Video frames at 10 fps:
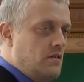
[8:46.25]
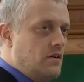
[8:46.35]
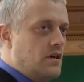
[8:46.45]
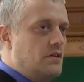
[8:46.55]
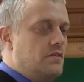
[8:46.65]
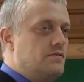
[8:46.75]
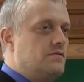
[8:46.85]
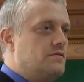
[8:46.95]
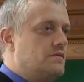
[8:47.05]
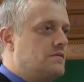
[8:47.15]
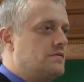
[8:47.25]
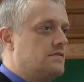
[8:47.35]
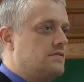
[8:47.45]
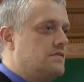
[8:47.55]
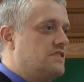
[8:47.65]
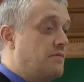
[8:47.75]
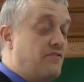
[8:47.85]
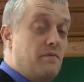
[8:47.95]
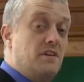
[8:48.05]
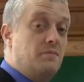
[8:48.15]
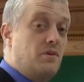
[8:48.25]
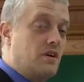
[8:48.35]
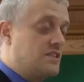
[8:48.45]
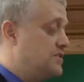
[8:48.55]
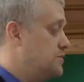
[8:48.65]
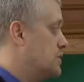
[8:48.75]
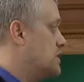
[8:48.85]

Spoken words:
or some family brought us to